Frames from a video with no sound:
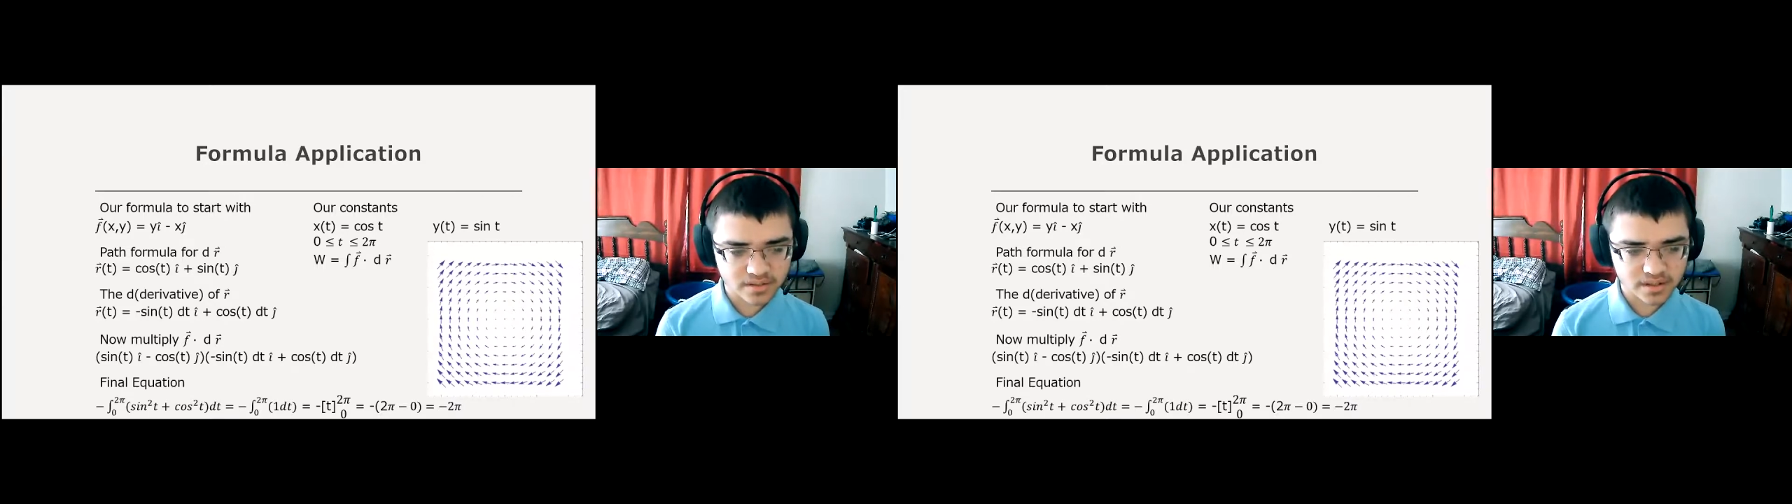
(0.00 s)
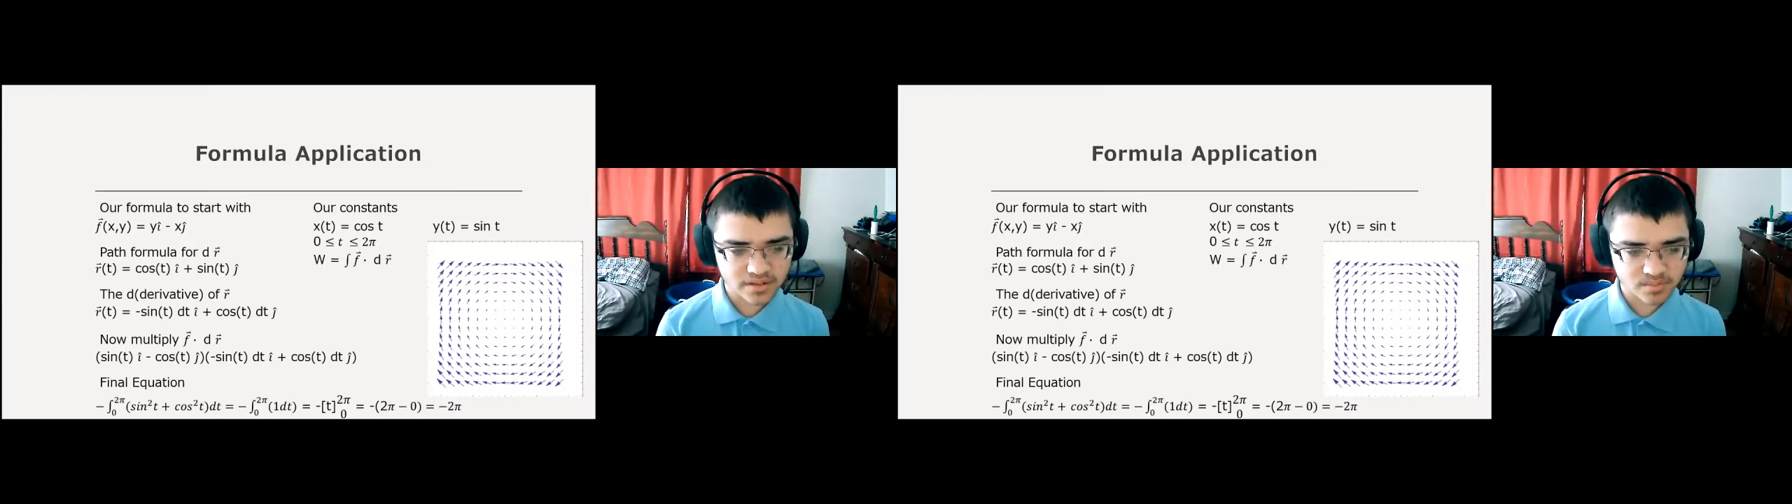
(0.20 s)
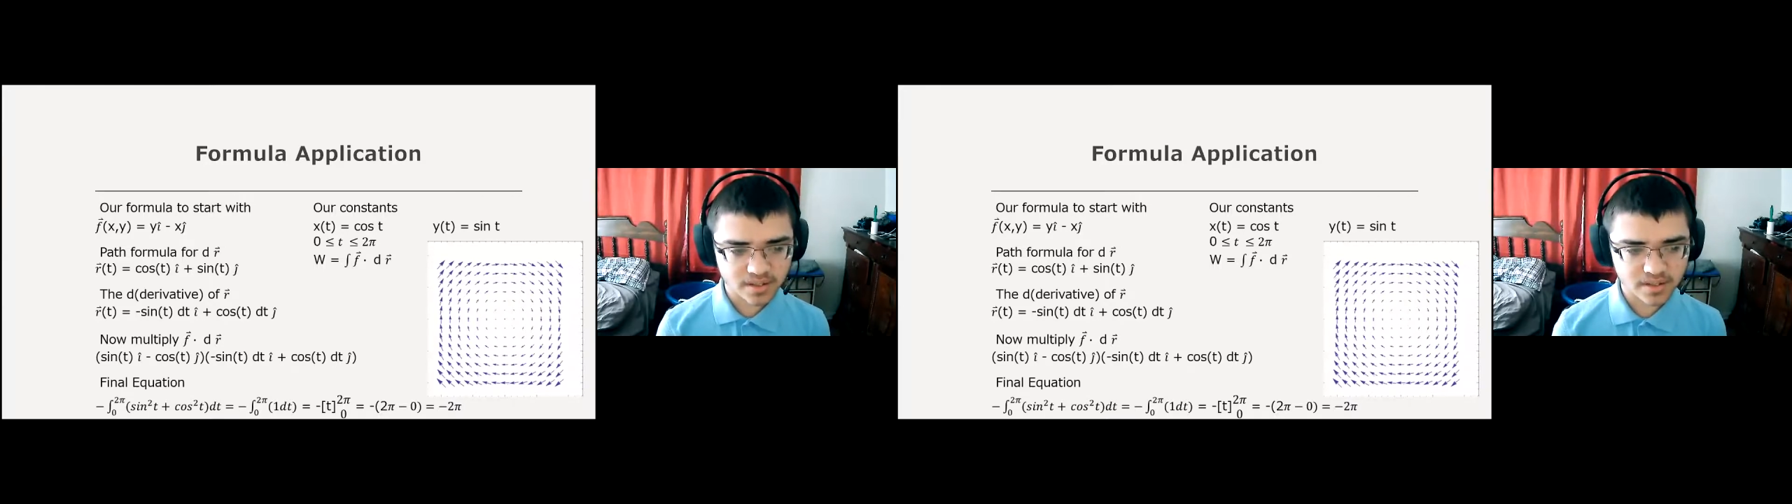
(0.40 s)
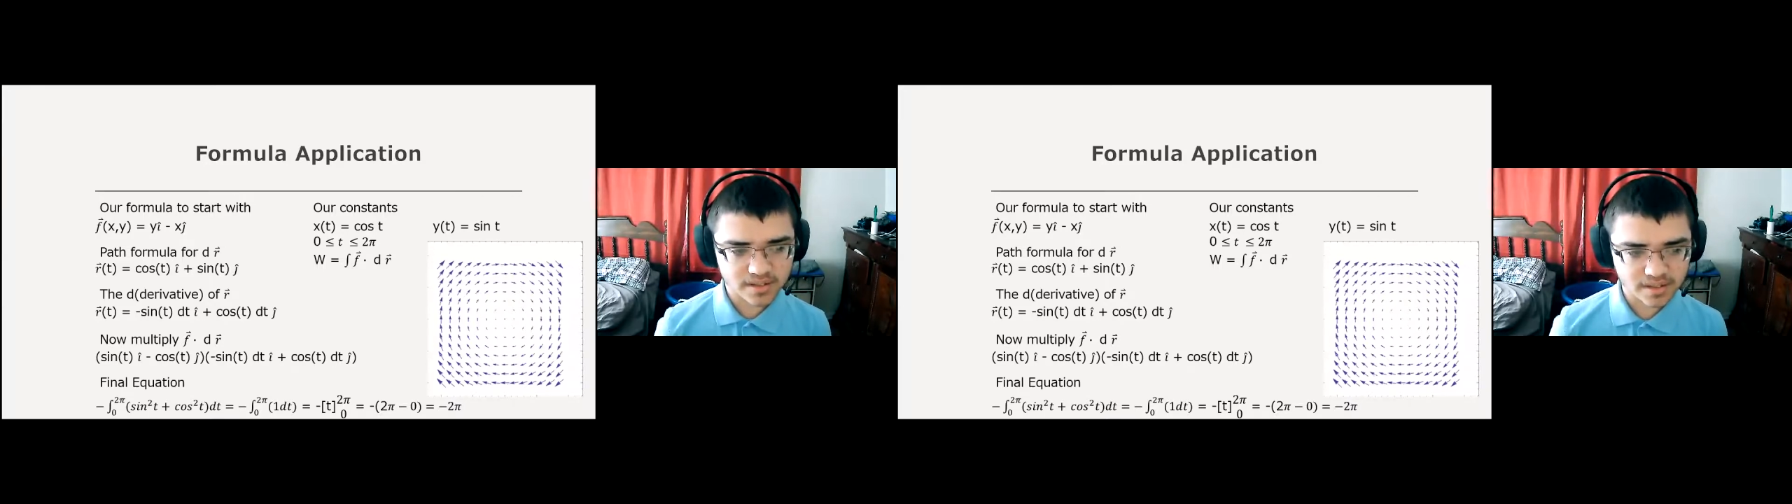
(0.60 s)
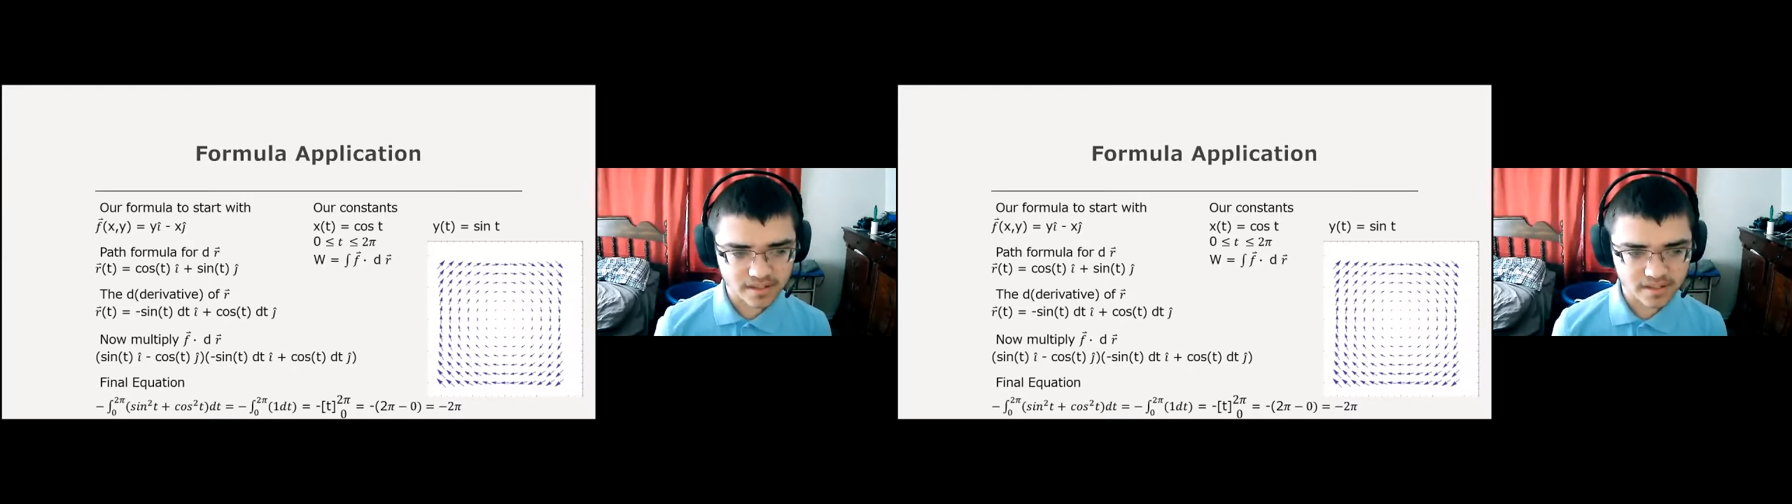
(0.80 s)
and start plugging
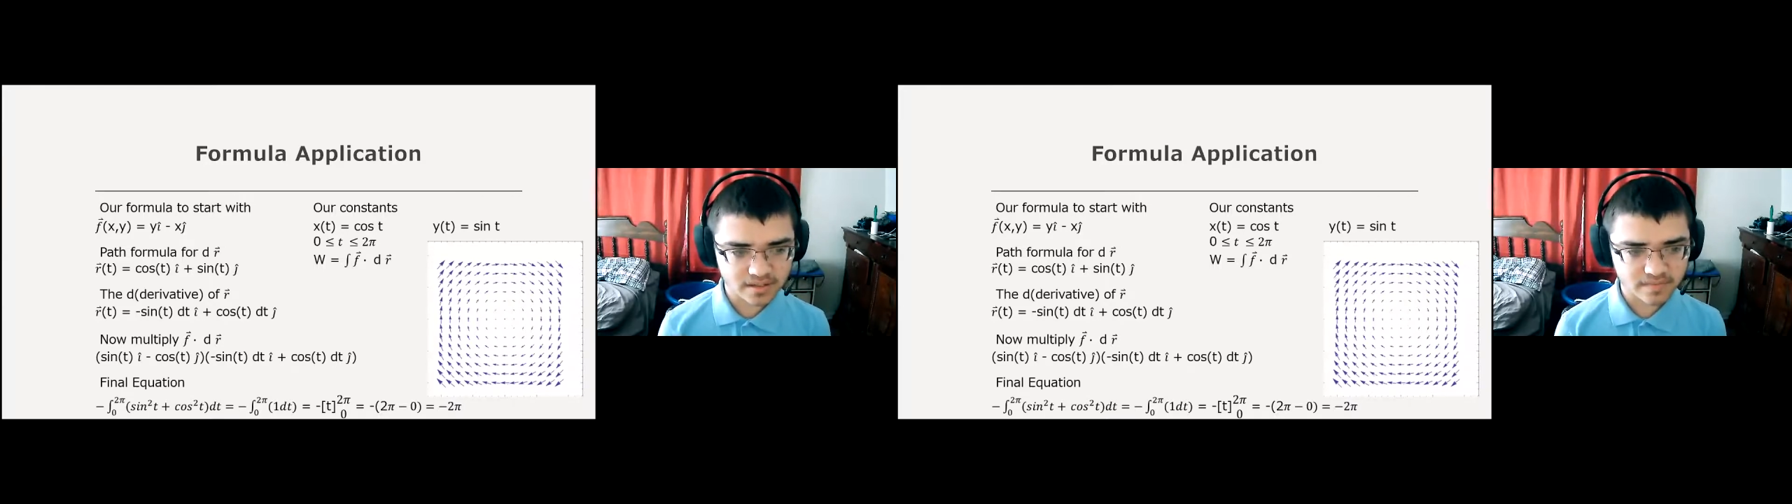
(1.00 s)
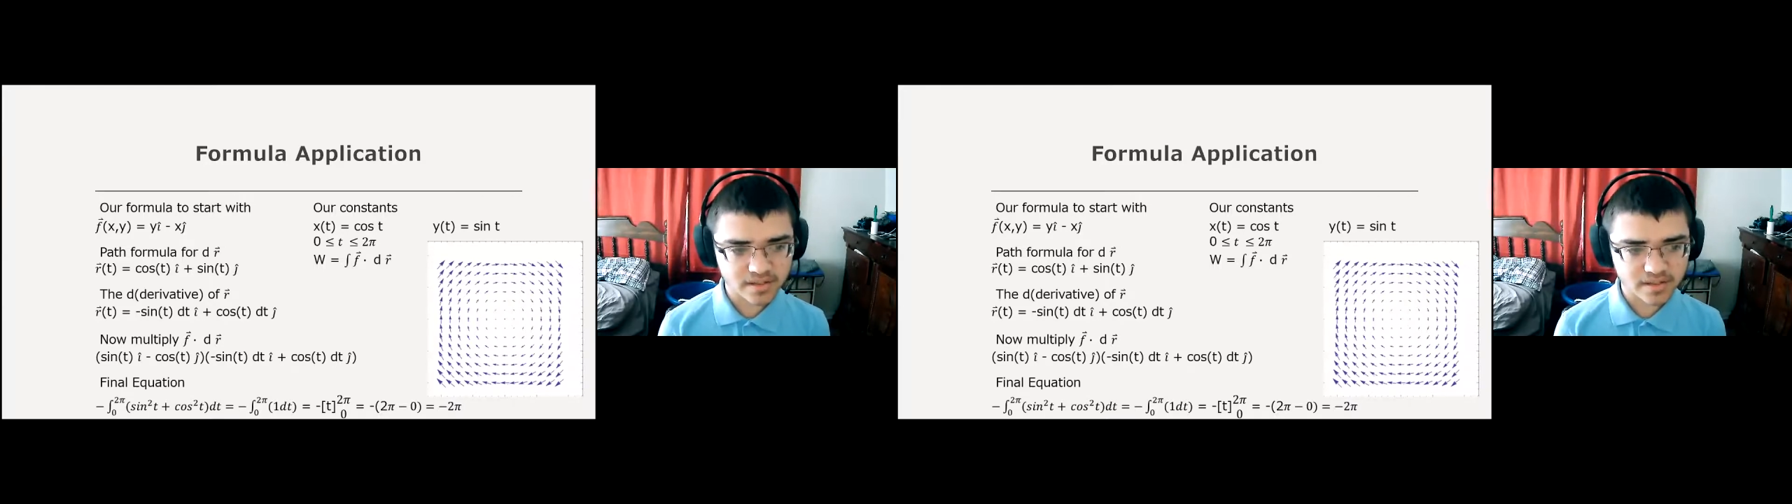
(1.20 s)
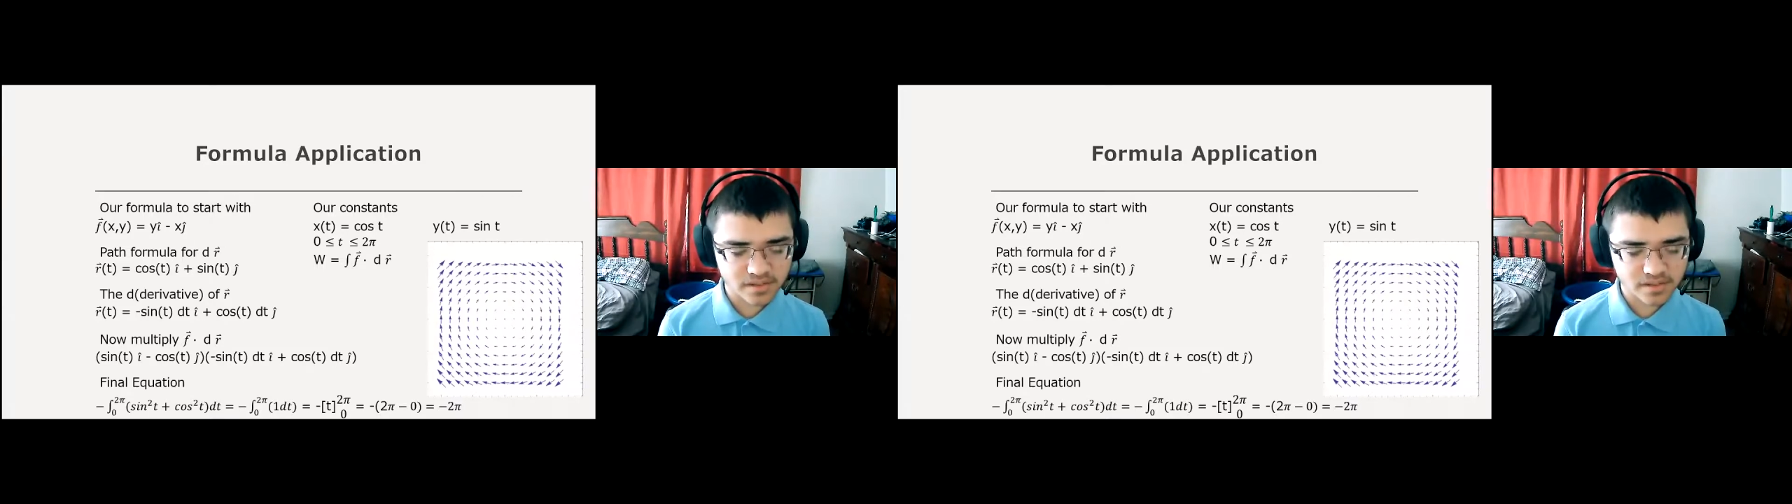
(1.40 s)
that stuff in,